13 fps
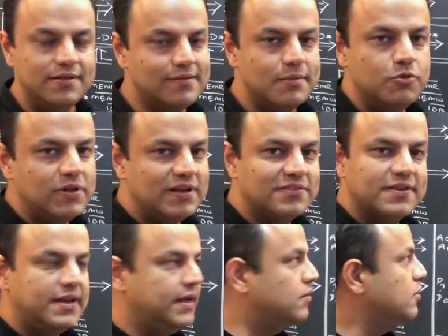Remove that
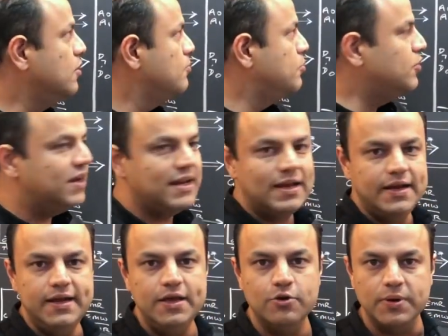screen. Put an
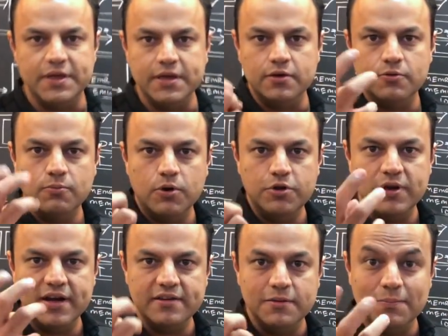LED over here. What
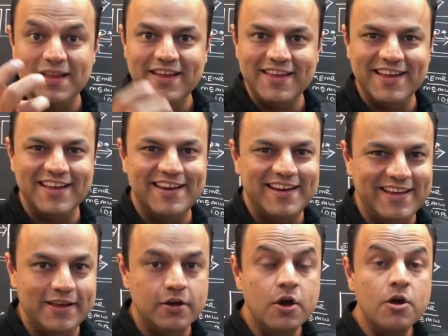you get is a blinking
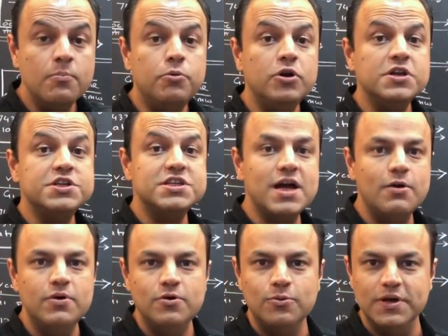LED. Put a
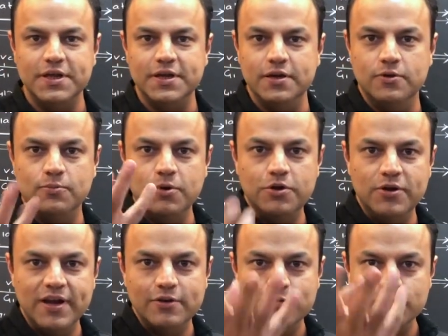shower over here. What
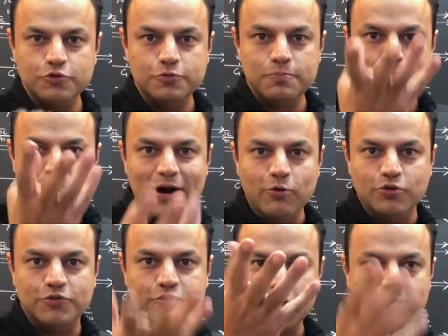you get? Those
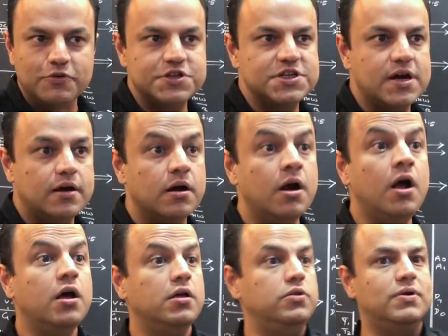spouts of a
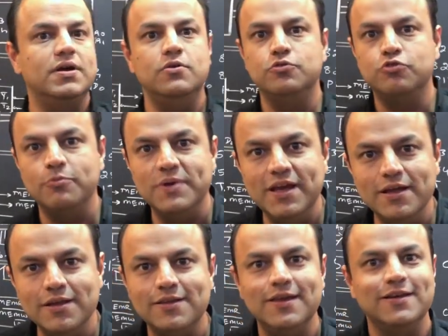shower. You can do so many
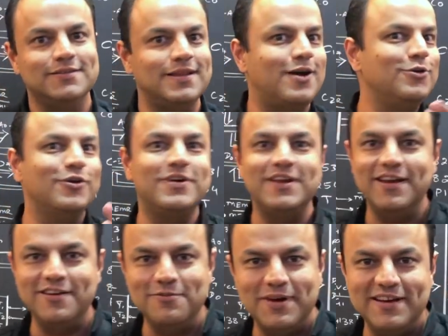other things. Now your
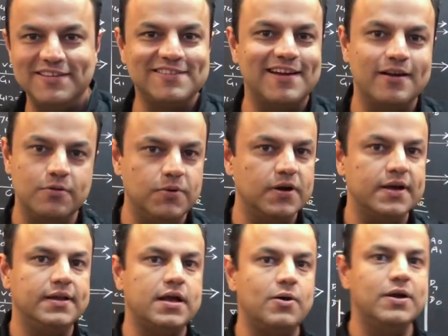creative mind has started
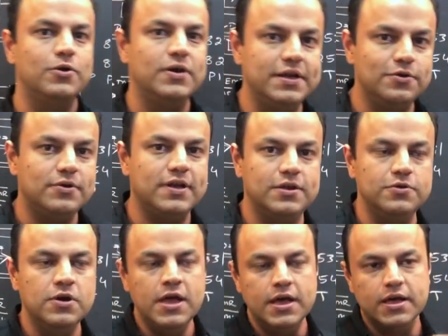working. Now I don't need to tell
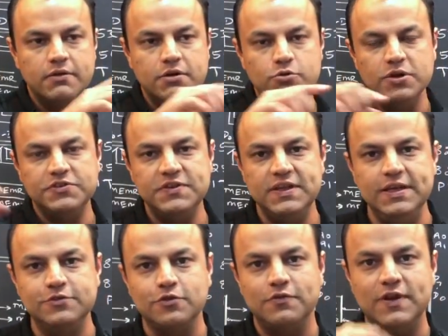you. Give it to a
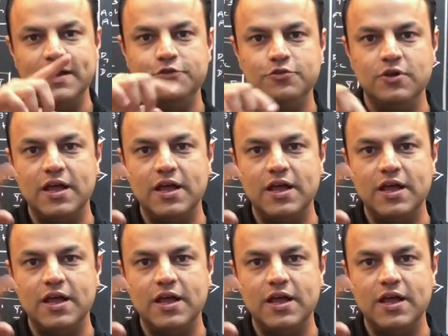series of lights.